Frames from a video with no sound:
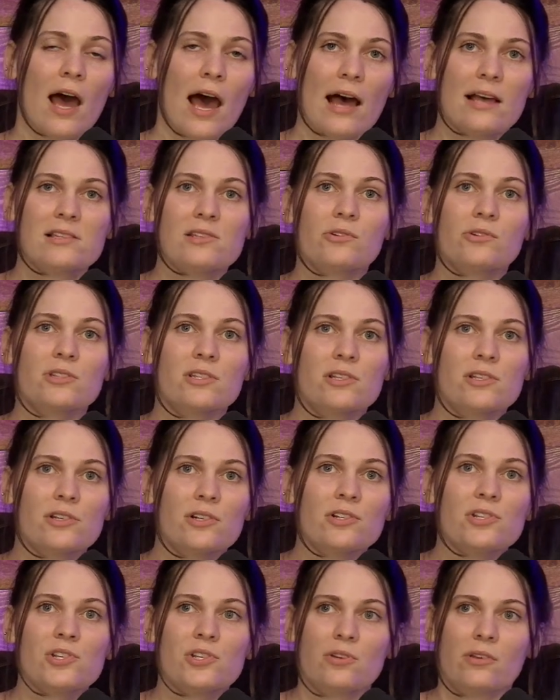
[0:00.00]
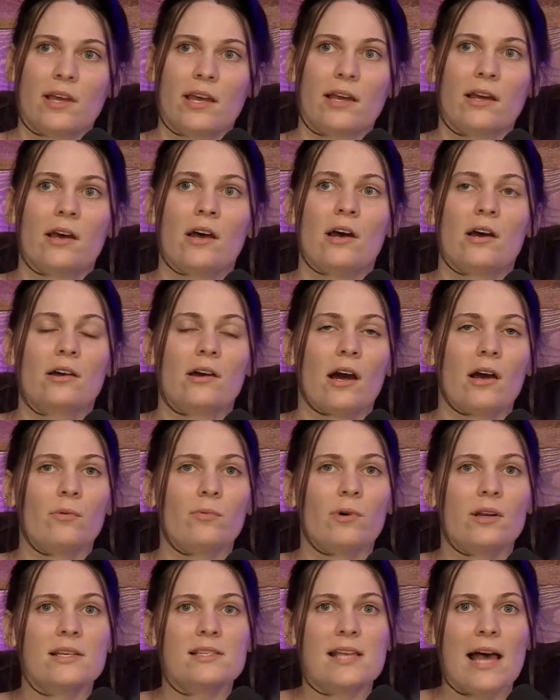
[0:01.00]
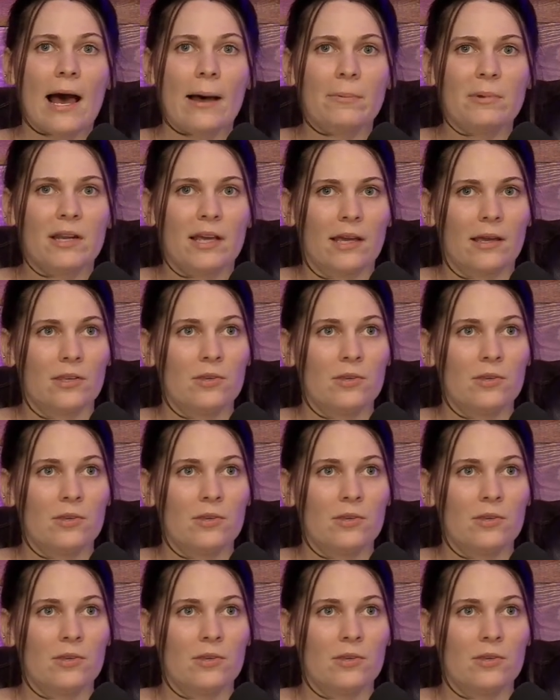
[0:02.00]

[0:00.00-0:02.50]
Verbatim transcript: ask the Lord to search you, like, God, what is happening?